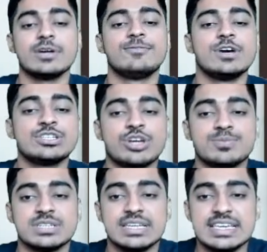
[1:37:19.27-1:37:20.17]
first
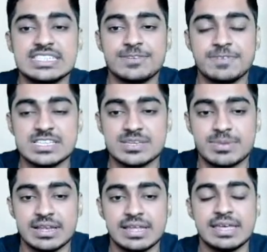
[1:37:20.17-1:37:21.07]
option. Is it
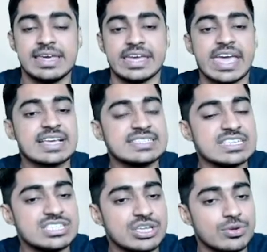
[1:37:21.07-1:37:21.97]
feasible? X
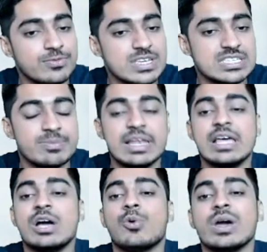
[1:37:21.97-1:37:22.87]
is 0, feasible.
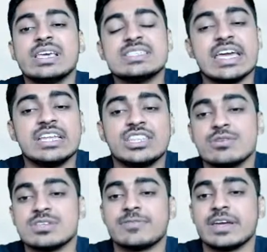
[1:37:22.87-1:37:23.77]
Y is
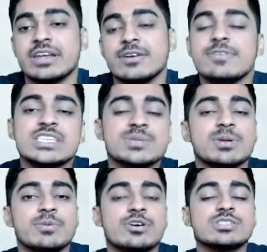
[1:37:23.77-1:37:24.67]
8,500, feasible,
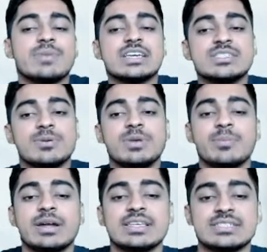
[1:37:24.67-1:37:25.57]
because maximum
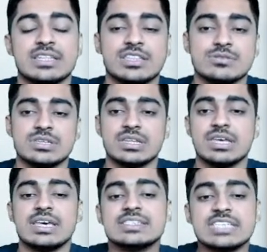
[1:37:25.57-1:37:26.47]
demand is 10,000.
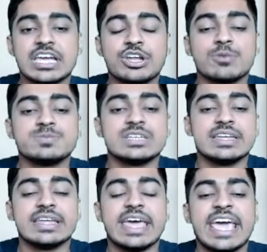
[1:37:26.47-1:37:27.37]
Second
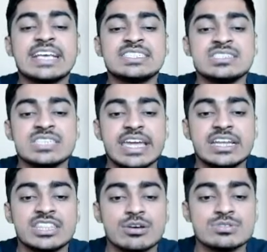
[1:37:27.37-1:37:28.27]
option, X is
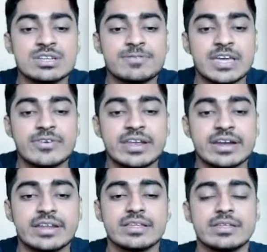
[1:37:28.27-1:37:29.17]

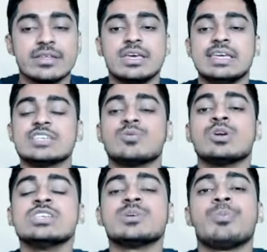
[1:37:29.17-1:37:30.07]
8,500. Yes,
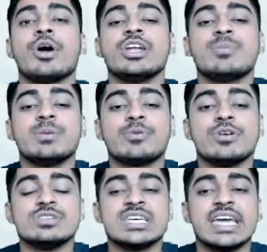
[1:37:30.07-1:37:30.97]
what is the point by
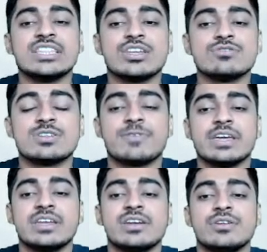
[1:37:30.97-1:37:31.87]
producing
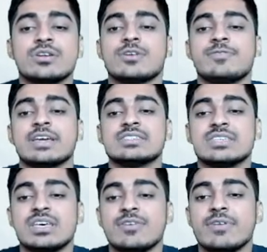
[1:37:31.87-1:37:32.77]
8,500 unit of
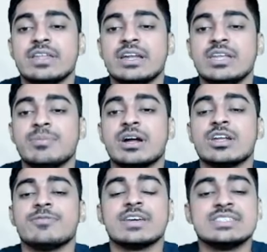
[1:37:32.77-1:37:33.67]
X? Well, the demand
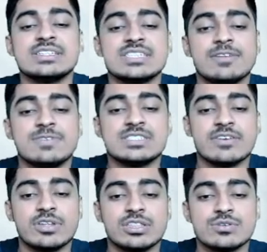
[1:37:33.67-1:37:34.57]
of X itself is
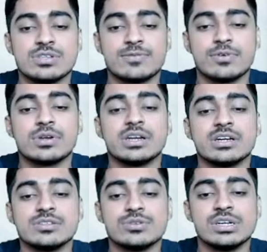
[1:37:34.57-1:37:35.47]

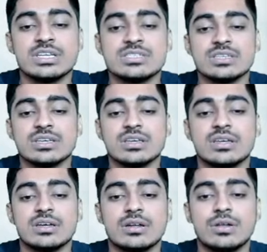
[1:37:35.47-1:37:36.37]
7,400. So it is
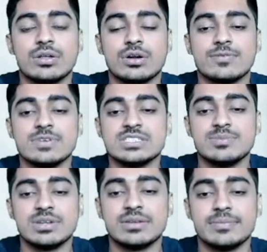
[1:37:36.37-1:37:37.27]
not
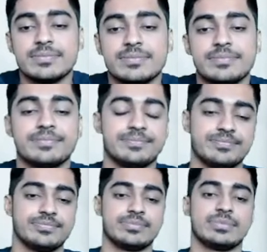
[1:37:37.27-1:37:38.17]
feasible.
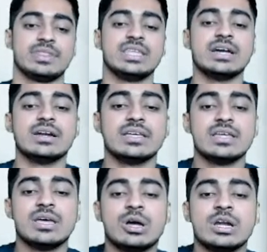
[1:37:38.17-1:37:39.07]
Third,
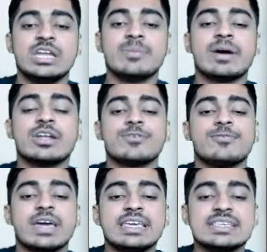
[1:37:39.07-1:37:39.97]
demand of
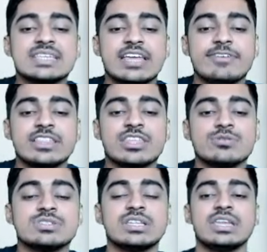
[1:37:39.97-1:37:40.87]
Y is
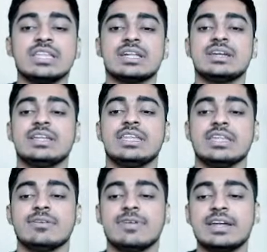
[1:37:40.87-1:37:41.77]

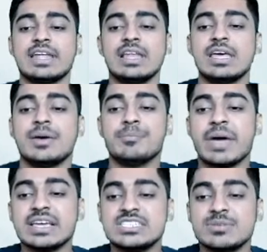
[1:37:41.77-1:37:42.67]
11,333. We'll tell
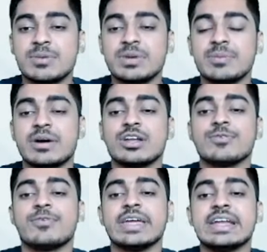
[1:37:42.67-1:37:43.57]
maximum demand
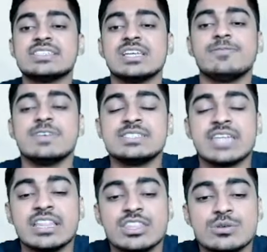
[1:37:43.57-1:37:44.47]
of Y itself is
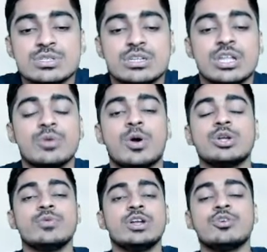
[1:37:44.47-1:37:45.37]
10,000. Then what
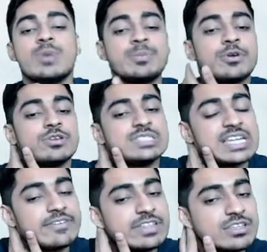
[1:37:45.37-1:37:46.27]
do we do by producing
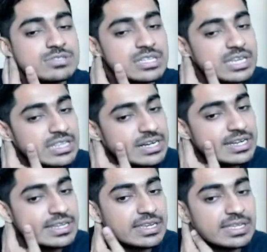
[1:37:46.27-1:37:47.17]

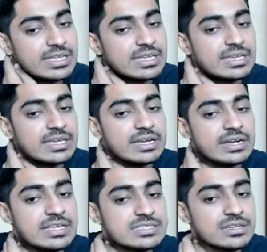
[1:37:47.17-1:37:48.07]
11,333?
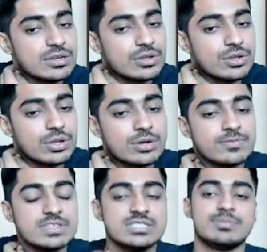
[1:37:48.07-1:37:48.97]
Is not
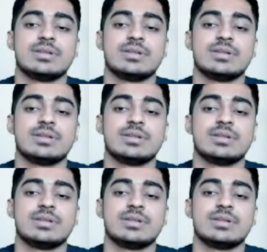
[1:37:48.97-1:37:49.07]
feasible.